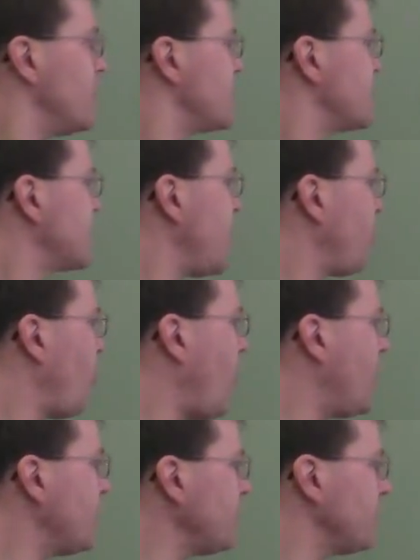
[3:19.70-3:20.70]
step
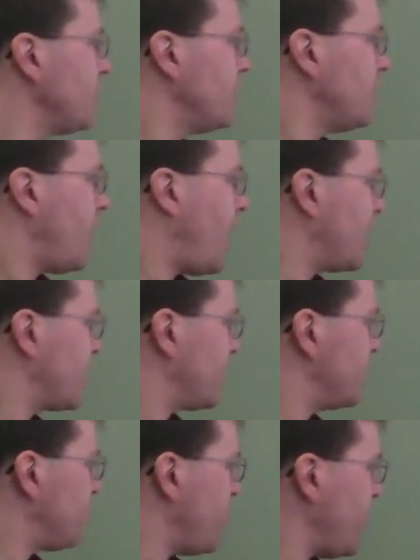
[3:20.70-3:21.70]
one, I
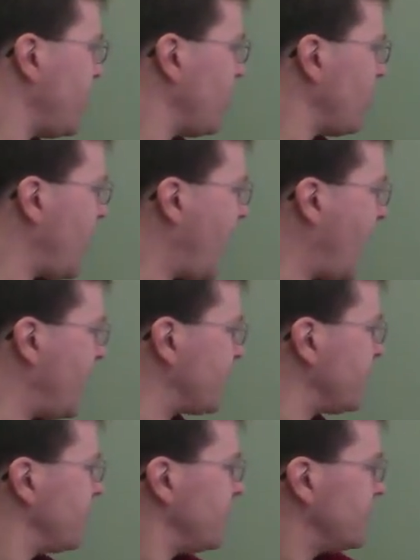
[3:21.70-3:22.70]
can peer
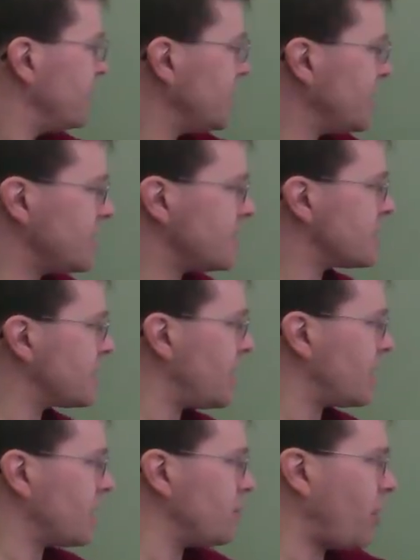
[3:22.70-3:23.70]
at these
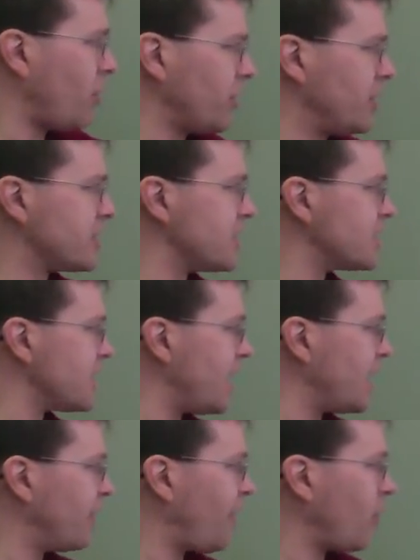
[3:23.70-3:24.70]
uh, components and
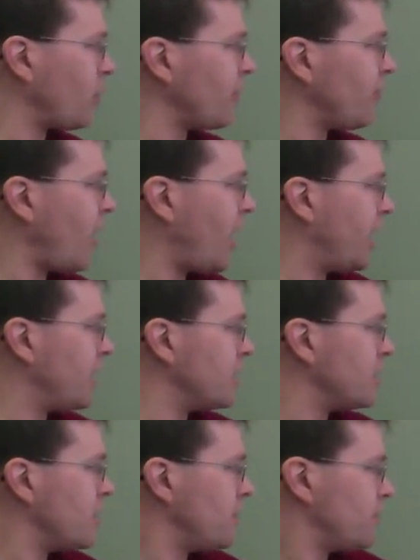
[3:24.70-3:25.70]
say, if I want to
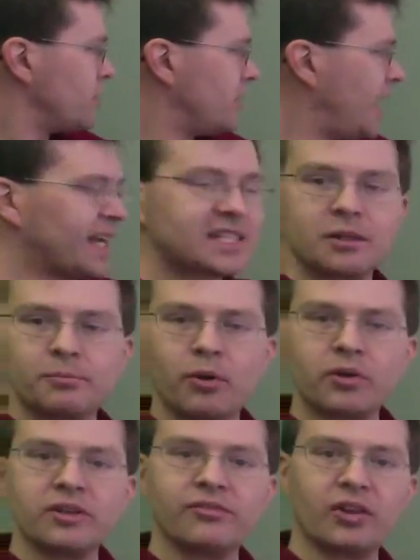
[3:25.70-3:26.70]
find the x
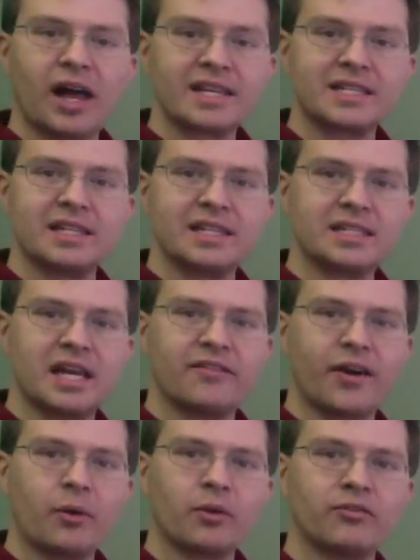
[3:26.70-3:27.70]
component of velocity, say if
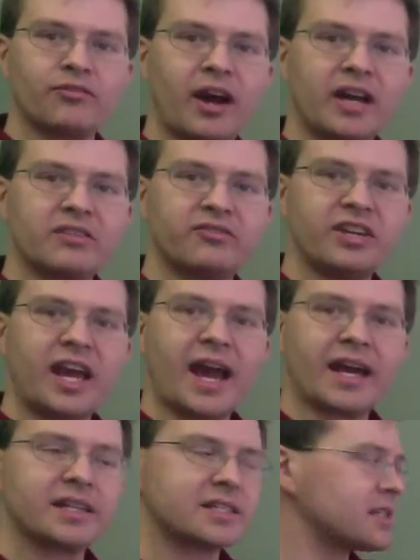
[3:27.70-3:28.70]
I want to find
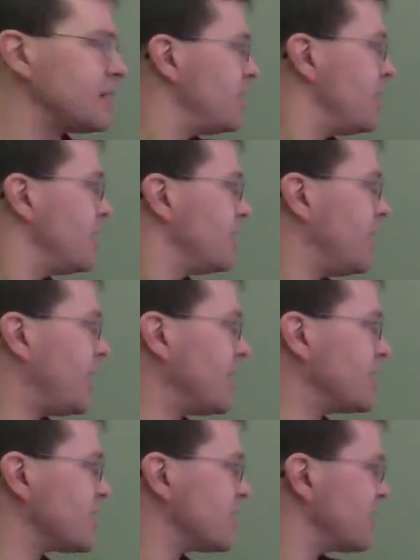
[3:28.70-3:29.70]
vx, then I
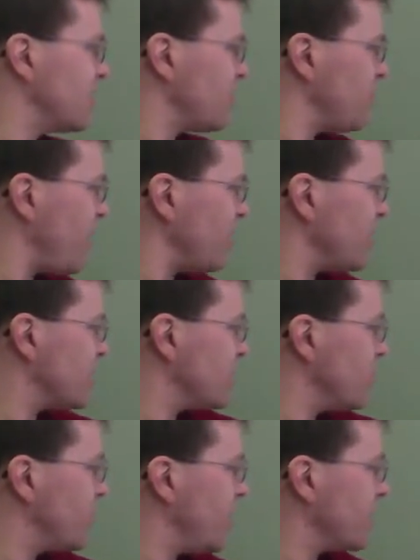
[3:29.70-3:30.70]
just compare these
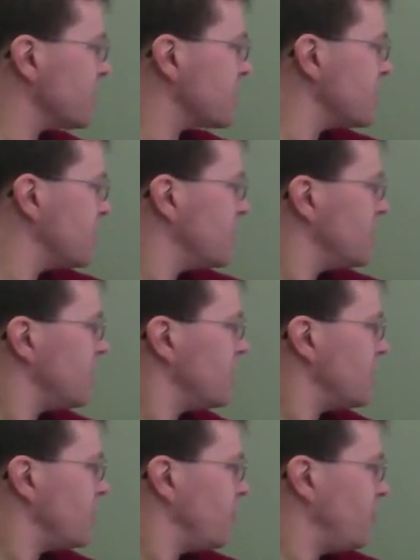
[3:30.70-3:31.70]
two things.
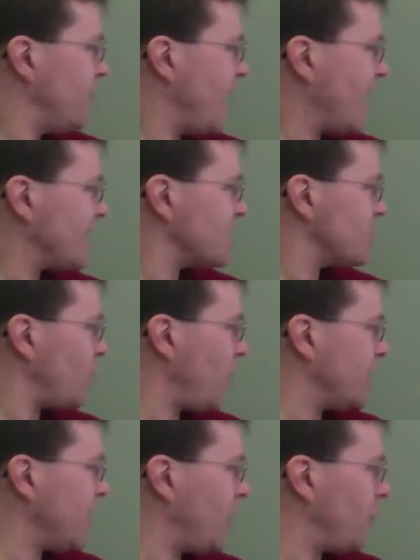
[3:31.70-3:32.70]
vx is what
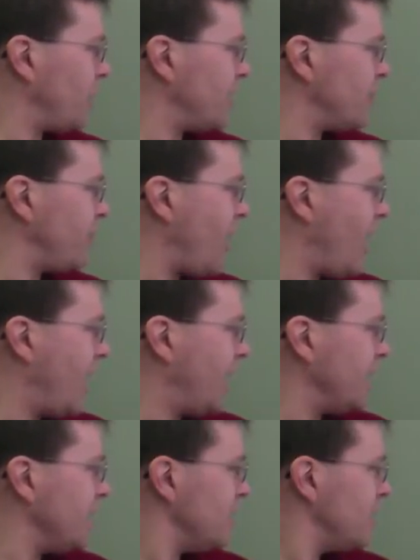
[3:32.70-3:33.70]
I get when I
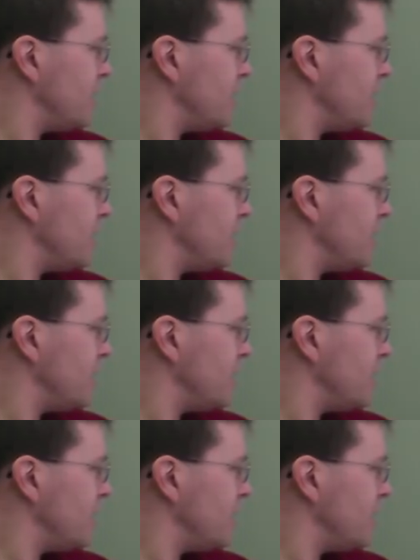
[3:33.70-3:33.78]
divide